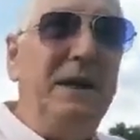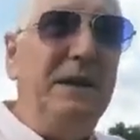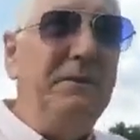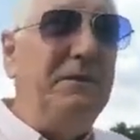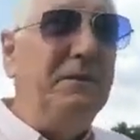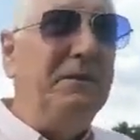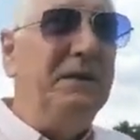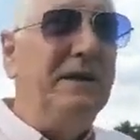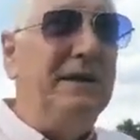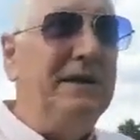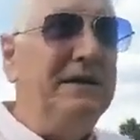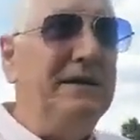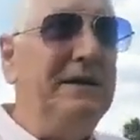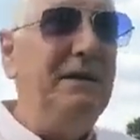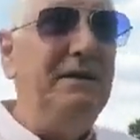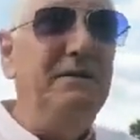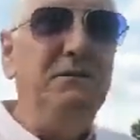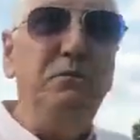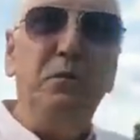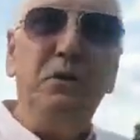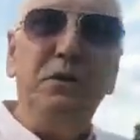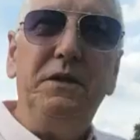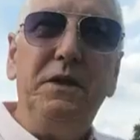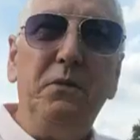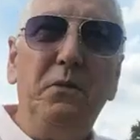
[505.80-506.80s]
people that, you
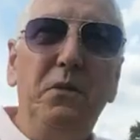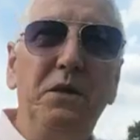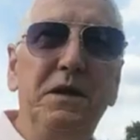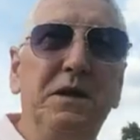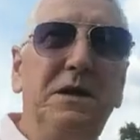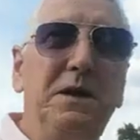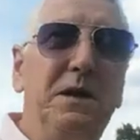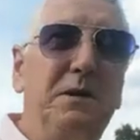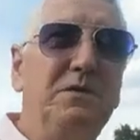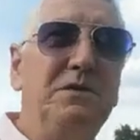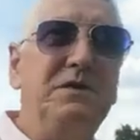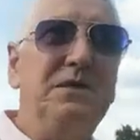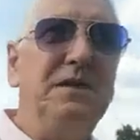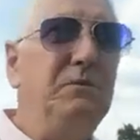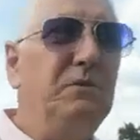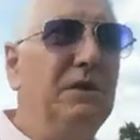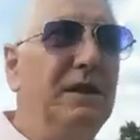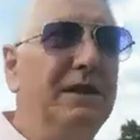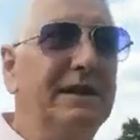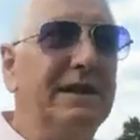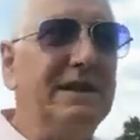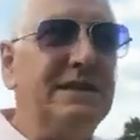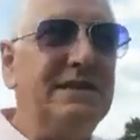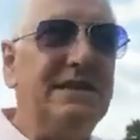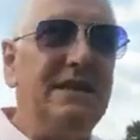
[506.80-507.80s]
know, they want to go
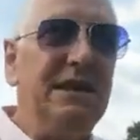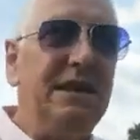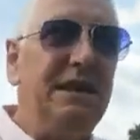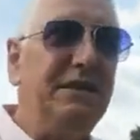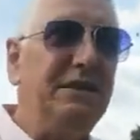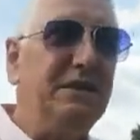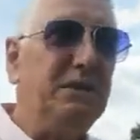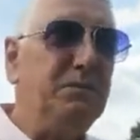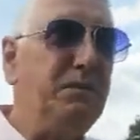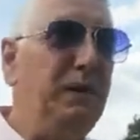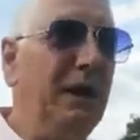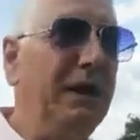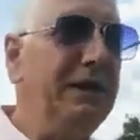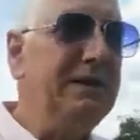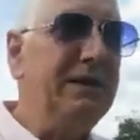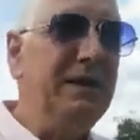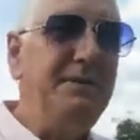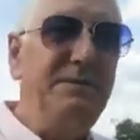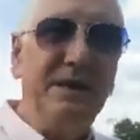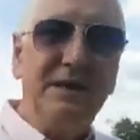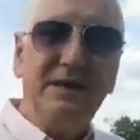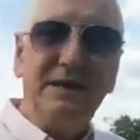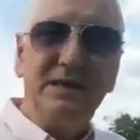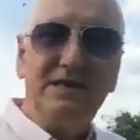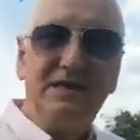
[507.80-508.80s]
somewhere. They're sick of this
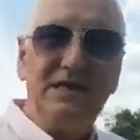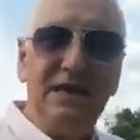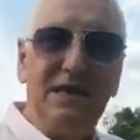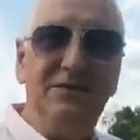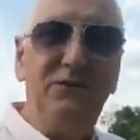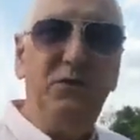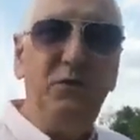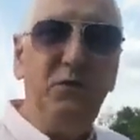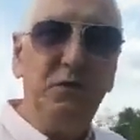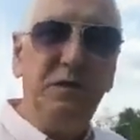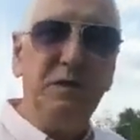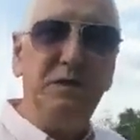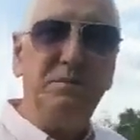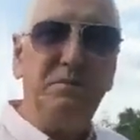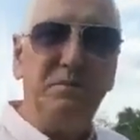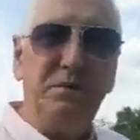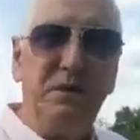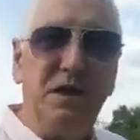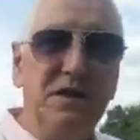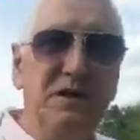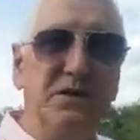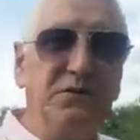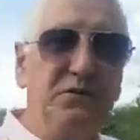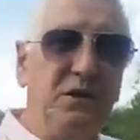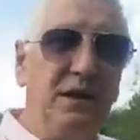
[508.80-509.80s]
pandemic. They're sick of all these
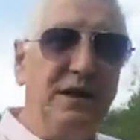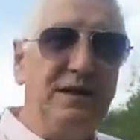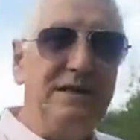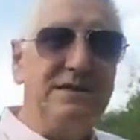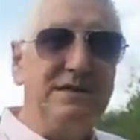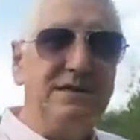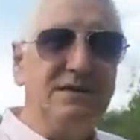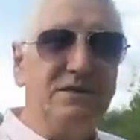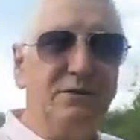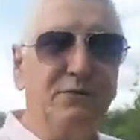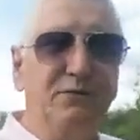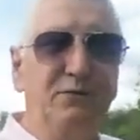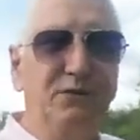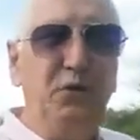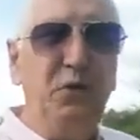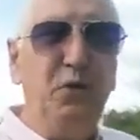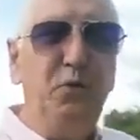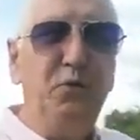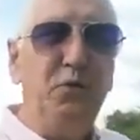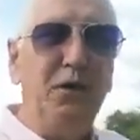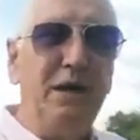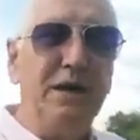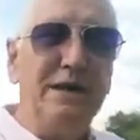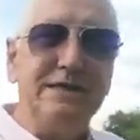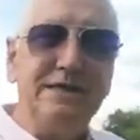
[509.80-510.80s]
price rises, the
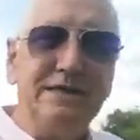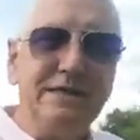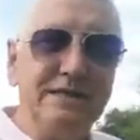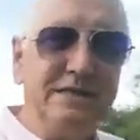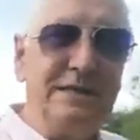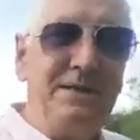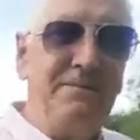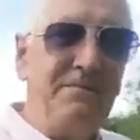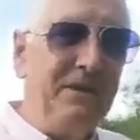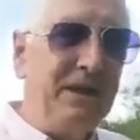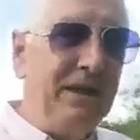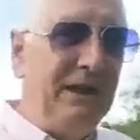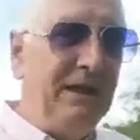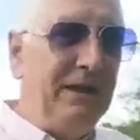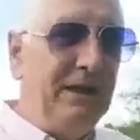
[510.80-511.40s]
fuel rises.